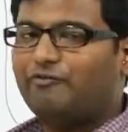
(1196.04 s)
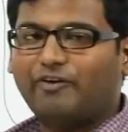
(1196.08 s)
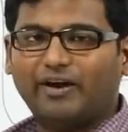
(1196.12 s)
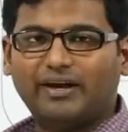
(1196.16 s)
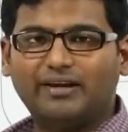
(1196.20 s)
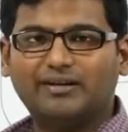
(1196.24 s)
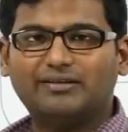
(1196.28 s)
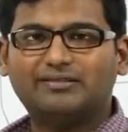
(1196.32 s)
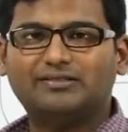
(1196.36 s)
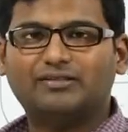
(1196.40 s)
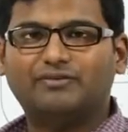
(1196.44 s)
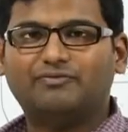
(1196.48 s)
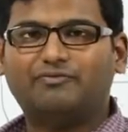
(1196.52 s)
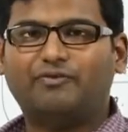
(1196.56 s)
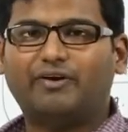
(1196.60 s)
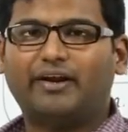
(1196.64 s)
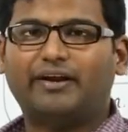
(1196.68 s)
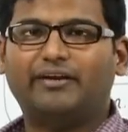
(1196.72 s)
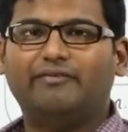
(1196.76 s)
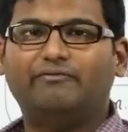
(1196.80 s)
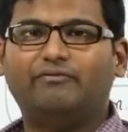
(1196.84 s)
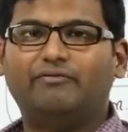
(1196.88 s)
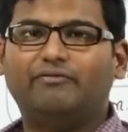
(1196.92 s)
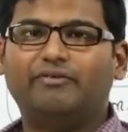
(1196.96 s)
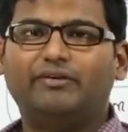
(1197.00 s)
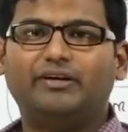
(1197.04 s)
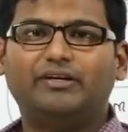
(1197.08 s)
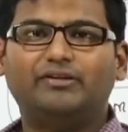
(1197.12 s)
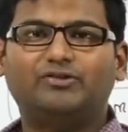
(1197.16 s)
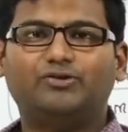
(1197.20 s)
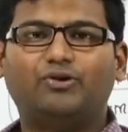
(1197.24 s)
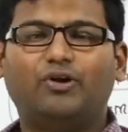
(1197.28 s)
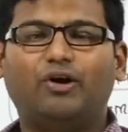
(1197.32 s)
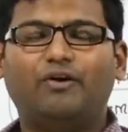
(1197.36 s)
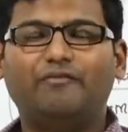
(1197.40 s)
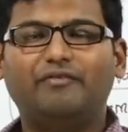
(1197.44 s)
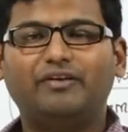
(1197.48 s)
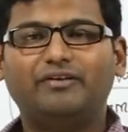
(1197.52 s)
files for,
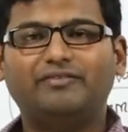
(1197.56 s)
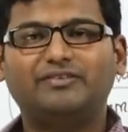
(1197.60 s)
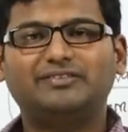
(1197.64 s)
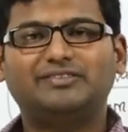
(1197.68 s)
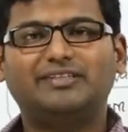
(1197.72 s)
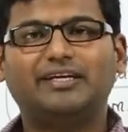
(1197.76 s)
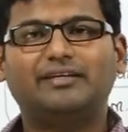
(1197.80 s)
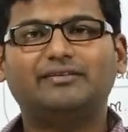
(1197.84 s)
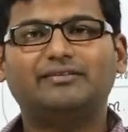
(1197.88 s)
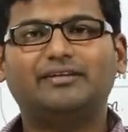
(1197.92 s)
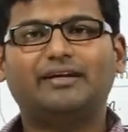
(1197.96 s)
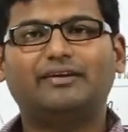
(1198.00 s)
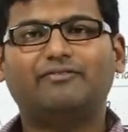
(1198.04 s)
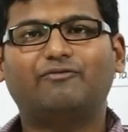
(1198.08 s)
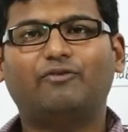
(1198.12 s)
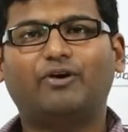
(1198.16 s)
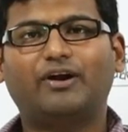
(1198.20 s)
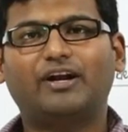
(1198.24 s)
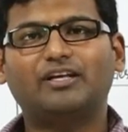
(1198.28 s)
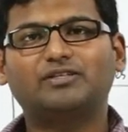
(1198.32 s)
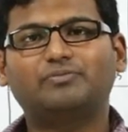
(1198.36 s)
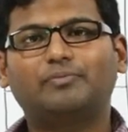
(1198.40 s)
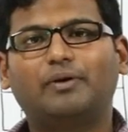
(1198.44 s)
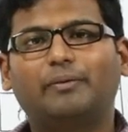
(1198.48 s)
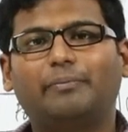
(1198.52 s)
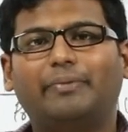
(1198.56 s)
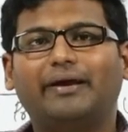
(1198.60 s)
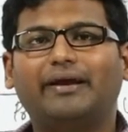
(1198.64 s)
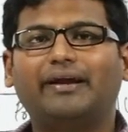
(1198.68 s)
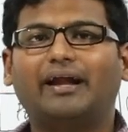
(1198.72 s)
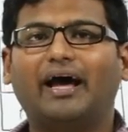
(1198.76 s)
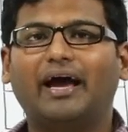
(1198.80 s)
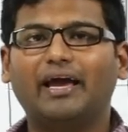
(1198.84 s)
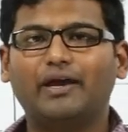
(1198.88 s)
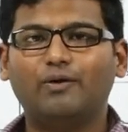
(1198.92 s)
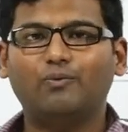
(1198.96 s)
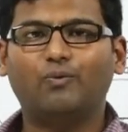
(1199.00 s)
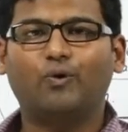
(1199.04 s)
we've seen that what is meant by
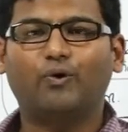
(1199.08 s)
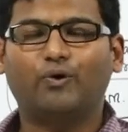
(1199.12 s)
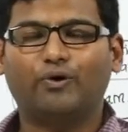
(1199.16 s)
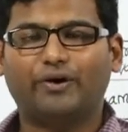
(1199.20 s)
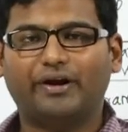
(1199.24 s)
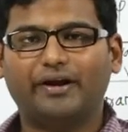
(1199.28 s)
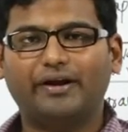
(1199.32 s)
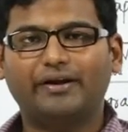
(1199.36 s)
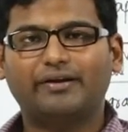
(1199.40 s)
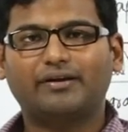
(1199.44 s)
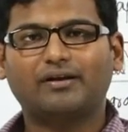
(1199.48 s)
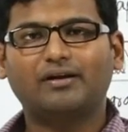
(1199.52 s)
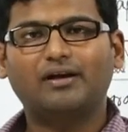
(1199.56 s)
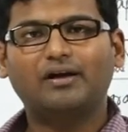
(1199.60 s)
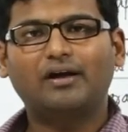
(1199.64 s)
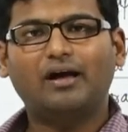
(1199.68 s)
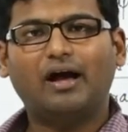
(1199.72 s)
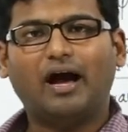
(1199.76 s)
an IO, right?